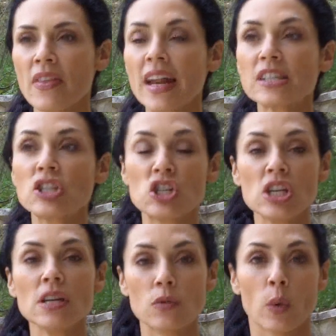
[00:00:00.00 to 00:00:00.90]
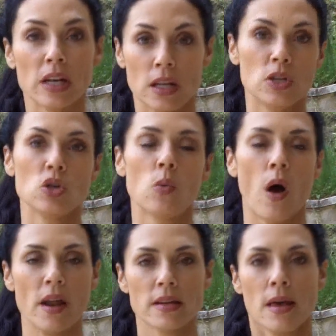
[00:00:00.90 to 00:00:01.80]
that has achieved what it is you
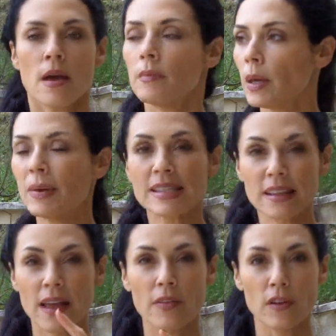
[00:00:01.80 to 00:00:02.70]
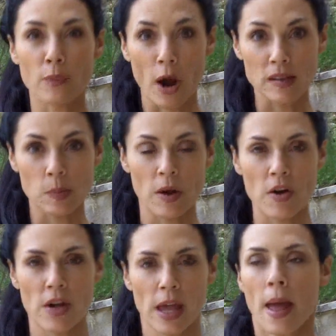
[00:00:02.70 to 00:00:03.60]
want. Maybe it's a level of
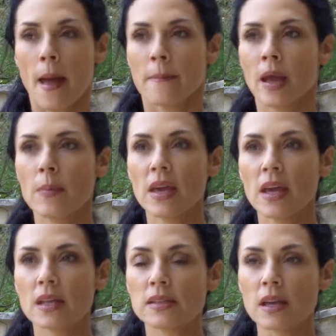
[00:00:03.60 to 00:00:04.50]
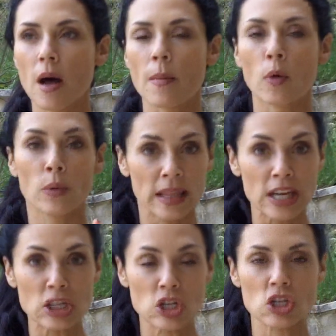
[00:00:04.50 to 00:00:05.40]
prosperity. Maybe it's um, a
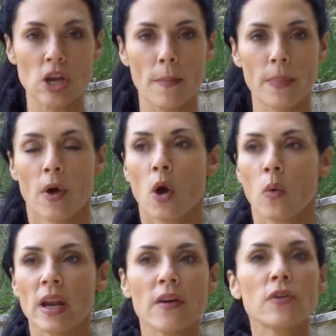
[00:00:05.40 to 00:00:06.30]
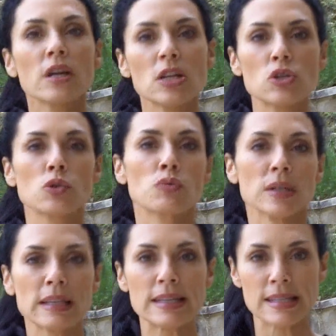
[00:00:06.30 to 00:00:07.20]
relationship whatever it is you're
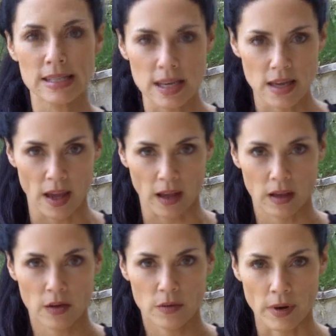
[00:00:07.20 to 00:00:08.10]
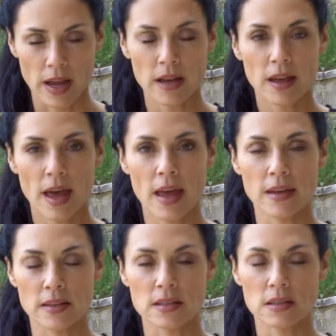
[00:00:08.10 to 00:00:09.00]
really seeking, right?
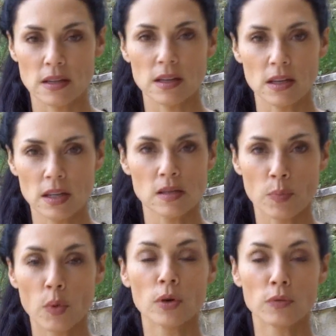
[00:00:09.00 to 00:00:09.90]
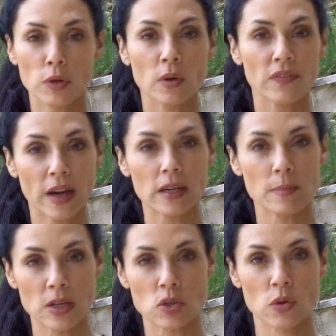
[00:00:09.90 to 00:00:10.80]
And it's important for you to find
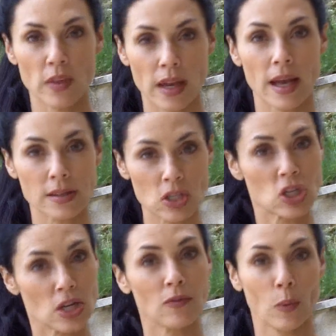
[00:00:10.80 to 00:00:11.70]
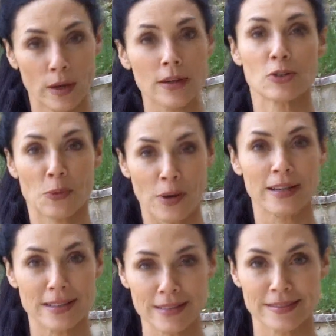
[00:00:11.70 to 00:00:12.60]
a mentor that has achieved what it is you're
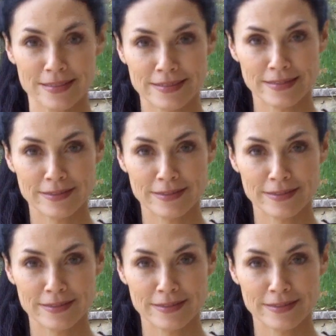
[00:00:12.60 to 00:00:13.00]
wanting to